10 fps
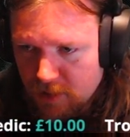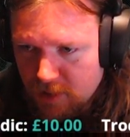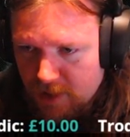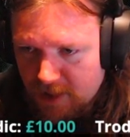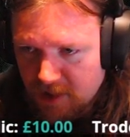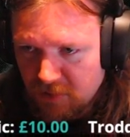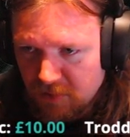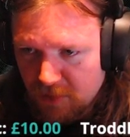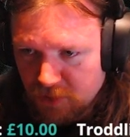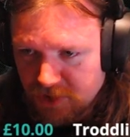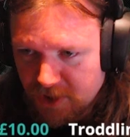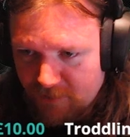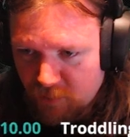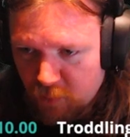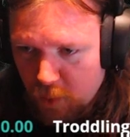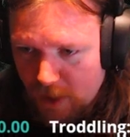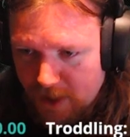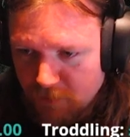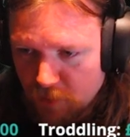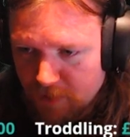And you also have
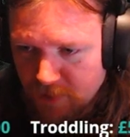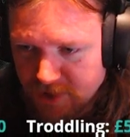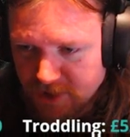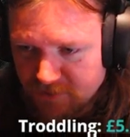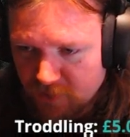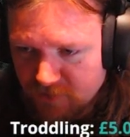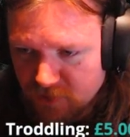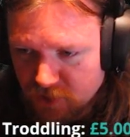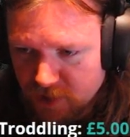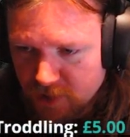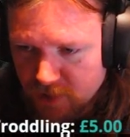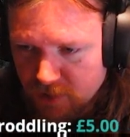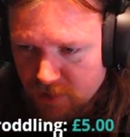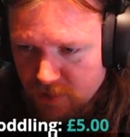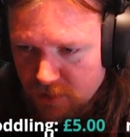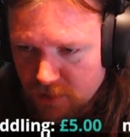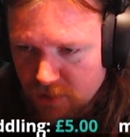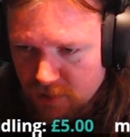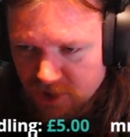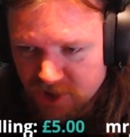way more bonuses for infantry
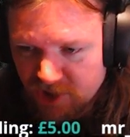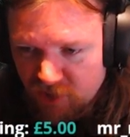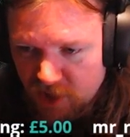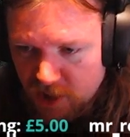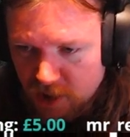just generally.